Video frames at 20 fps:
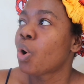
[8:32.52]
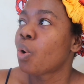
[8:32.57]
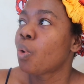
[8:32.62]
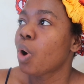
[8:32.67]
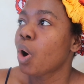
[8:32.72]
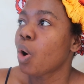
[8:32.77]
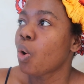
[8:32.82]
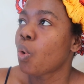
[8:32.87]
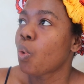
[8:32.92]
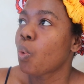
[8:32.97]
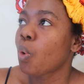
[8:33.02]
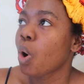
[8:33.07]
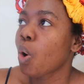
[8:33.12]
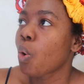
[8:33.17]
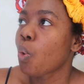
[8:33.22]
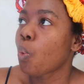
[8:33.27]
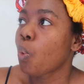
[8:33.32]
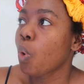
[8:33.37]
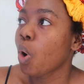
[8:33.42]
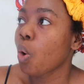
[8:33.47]
Woo,
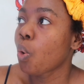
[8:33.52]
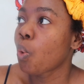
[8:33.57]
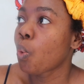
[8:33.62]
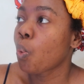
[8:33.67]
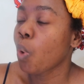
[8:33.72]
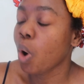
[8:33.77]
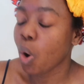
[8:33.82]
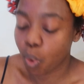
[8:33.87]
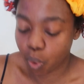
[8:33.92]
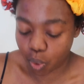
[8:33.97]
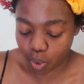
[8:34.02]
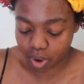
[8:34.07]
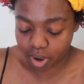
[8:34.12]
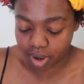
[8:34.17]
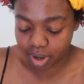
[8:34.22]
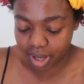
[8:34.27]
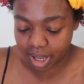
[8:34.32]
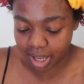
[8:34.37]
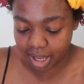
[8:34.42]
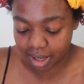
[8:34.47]
woo, woo, woo.
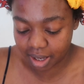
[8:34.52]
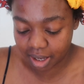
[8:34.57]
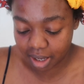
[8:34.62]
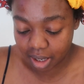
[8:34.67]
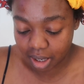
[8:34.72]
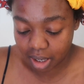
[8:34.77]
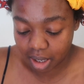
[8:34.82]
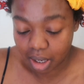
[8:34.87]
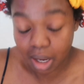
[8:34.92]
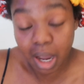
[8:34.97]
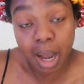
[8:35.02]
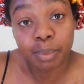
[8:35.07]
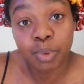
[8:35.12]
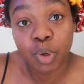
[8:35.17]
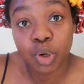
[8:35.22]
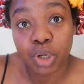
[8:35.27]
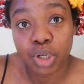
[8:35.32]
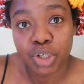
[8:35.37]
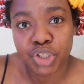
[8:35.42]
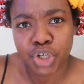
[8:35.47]
Okay, I'm
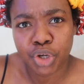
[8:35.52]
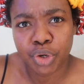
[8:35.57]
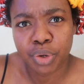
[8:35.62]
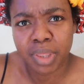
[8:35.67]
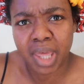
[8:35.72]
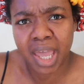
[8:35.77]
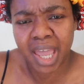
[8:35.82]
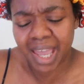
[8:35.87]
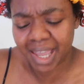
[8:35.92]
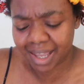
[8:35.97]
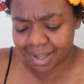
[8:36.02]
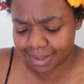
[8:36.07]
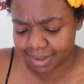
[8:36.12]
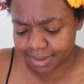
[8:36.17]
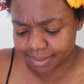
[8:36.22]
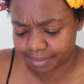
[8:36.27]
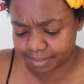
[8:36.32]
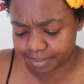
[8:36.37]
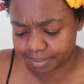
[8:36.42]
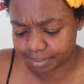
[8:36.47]
not going to show you the hair
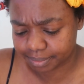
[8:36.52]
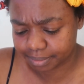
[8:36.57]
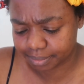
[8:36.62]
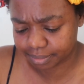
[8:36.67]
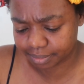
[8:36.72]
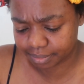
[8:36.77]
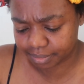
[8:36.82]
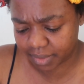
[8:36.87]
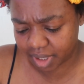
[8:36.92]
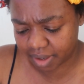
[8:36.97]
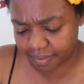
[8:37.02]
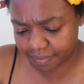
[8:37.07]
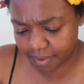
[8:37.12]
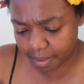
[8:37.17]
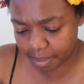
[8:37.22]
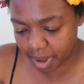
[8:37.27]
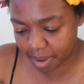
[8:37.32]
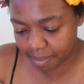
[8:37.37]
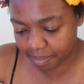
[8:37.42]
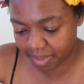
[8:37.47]

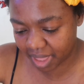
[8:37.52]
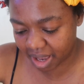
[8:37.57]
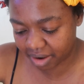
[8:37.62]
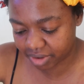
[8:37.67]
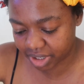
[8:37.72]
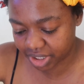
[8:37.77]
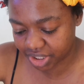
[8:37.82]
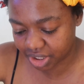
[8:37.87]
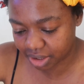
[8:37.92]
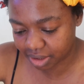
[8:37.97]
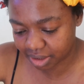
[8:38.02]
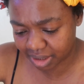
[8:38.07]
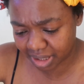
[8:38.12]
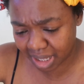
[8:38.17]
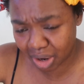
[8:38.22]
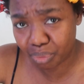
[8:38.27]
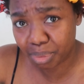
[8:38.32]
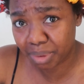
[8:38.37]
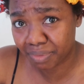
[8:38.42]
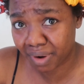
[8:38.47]
from that region.
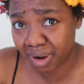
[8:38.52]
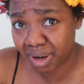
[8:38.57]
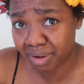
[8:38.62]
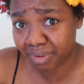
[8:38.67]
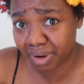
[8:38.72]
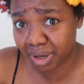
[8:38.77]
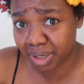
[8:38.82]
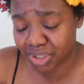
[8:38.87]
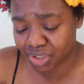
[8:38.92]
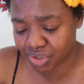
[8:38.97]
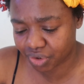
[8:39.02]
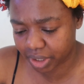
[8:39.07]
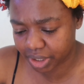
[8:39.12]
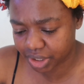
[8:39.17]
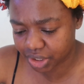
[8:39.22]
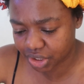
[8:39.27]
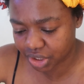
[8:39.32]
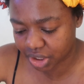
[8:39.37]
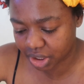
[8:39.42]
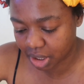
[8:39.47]
That would be very, very
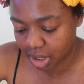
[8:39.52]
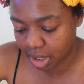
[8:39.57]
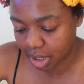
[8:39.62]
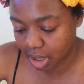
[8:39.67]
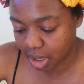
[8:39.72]
strange.